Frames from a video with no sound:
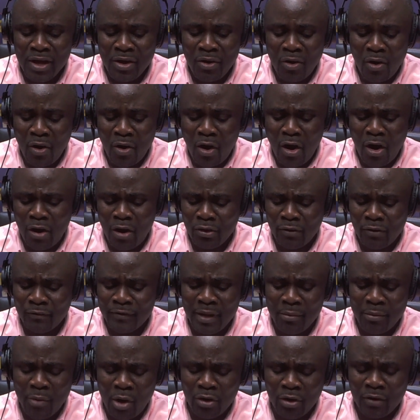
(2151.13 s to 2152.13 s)
all of
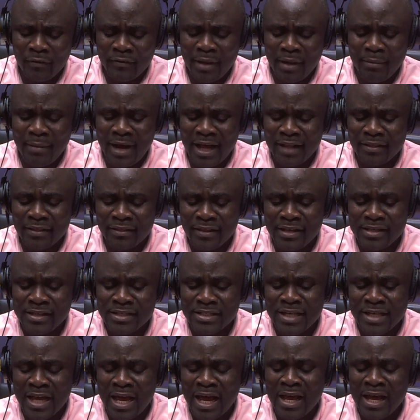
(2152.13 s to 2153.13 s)
them are
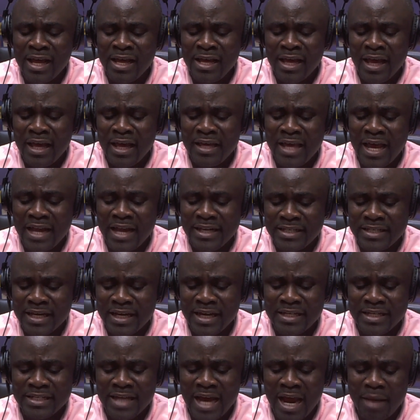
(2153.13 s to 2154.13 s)
things take
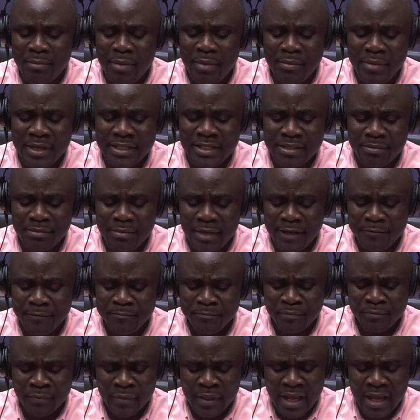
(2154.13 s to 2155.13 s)
it time a bit to
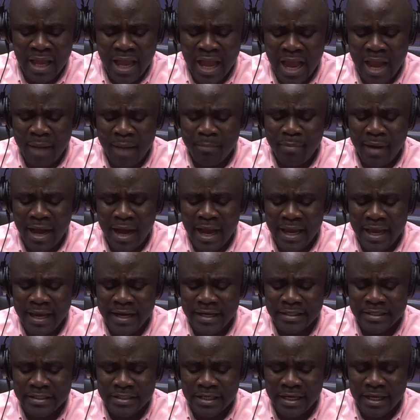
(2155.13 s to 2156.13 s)

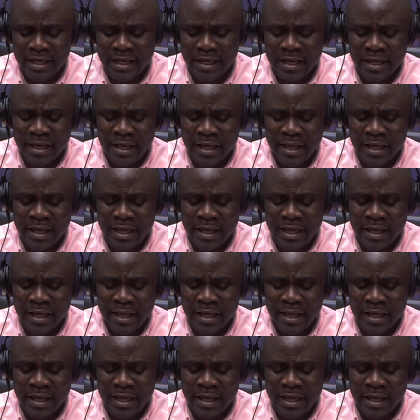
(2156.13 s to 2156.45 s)
me.